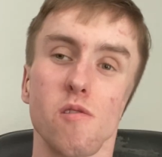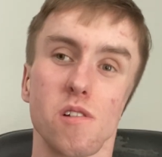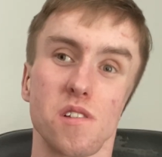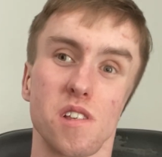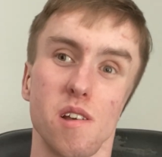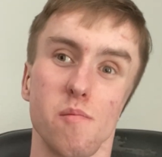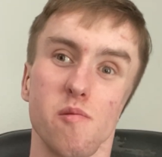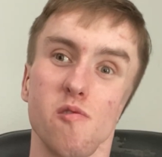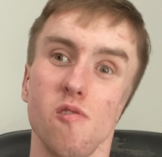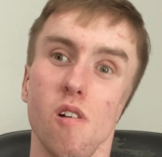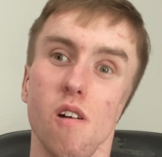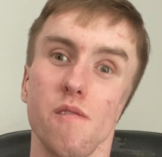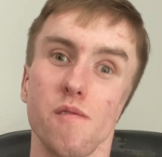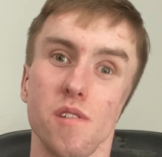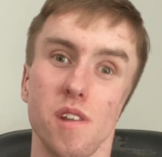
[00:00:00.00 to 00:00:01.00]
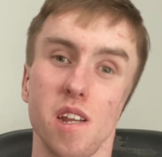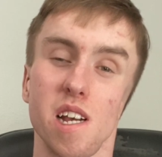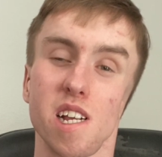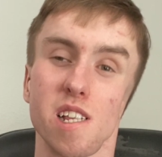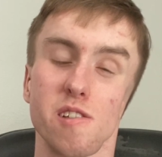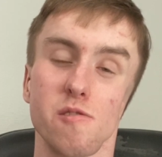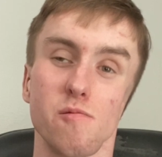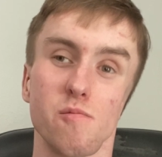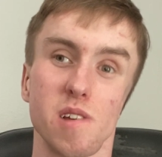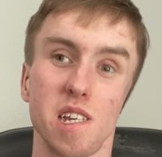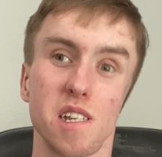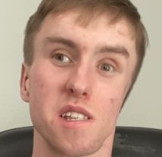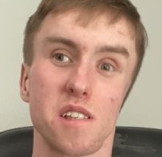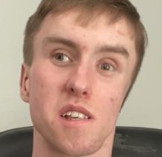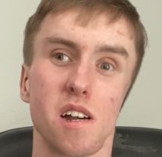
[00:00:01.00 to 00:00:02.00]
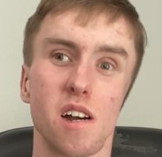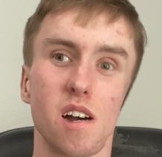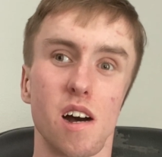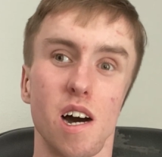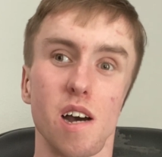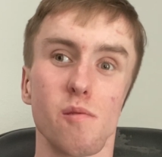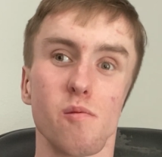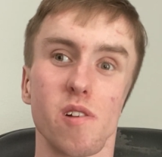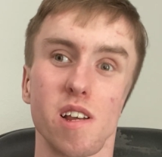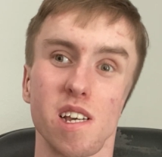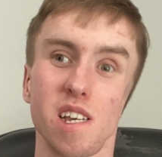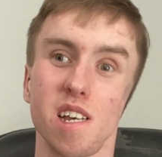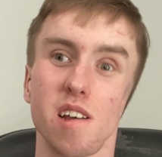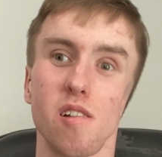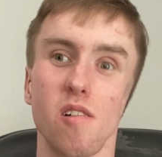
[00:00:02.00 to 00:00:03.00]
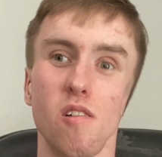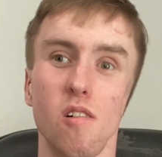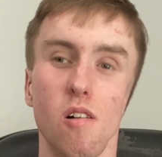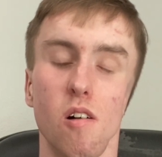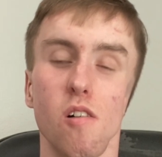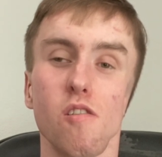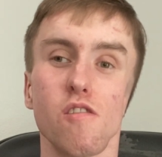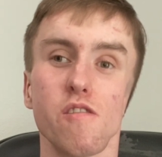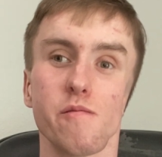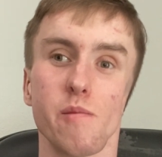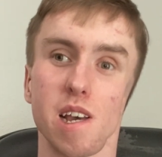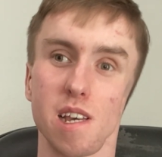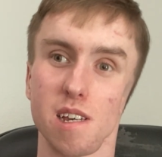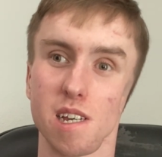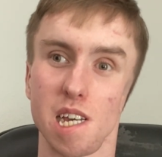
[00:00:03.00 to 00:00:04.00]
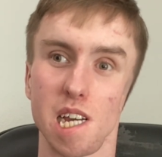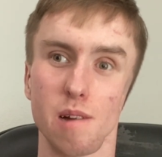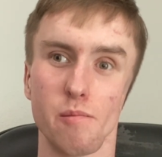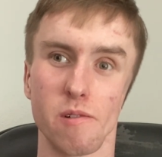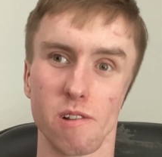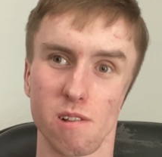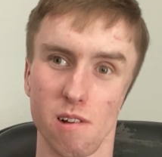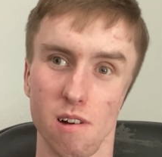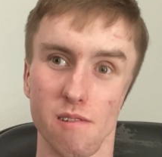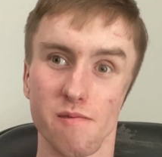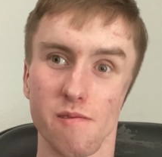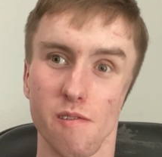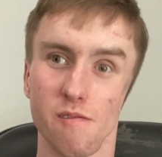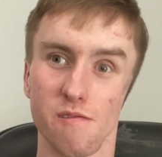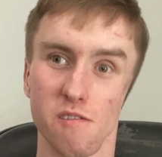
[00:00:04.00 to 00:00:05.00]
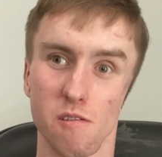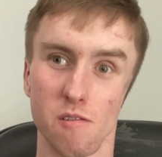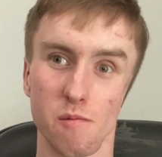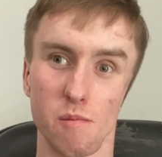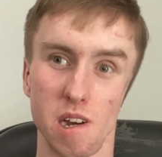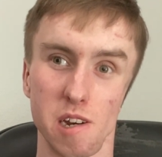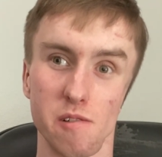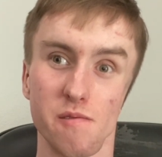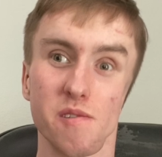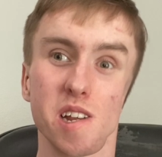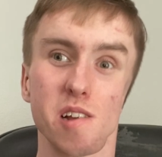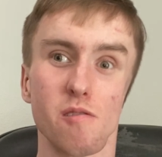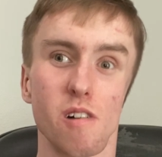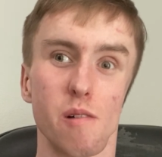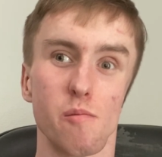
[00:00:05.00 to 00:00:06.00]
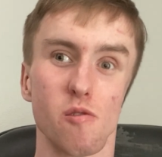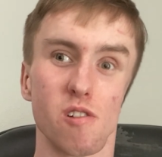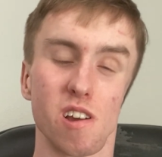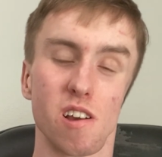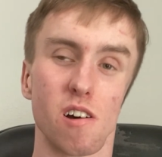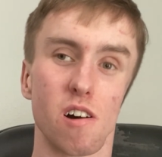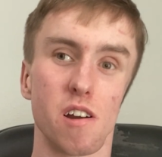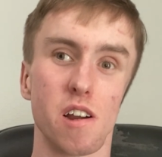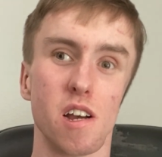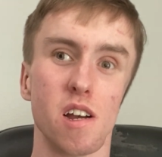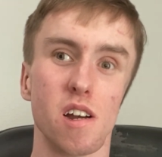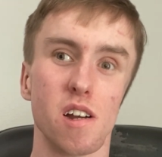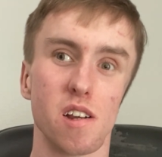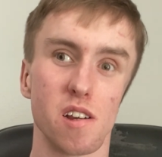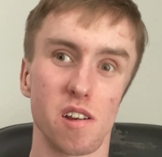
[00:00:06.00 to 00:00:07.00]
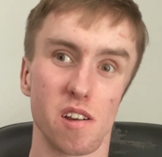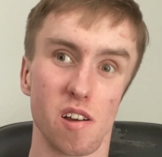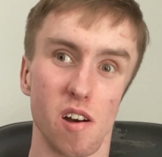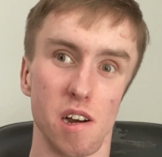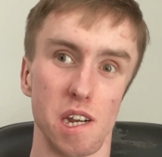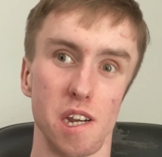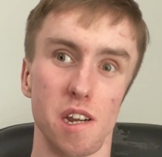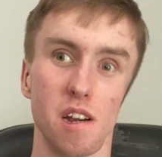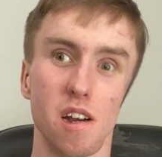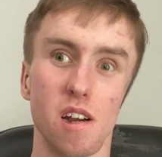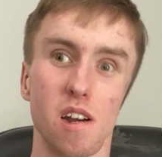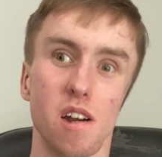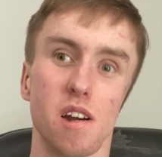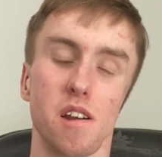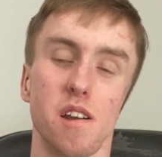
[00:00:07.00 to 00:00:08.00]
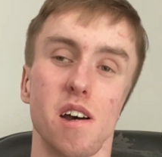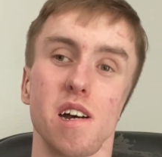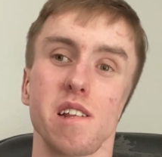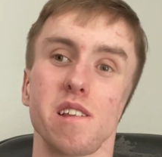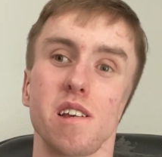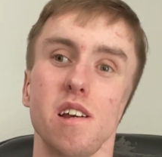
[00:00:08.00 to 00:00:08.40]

example, over the next few weeks, I want to get all of my in-camera stuff for my new video I'm working on done. Not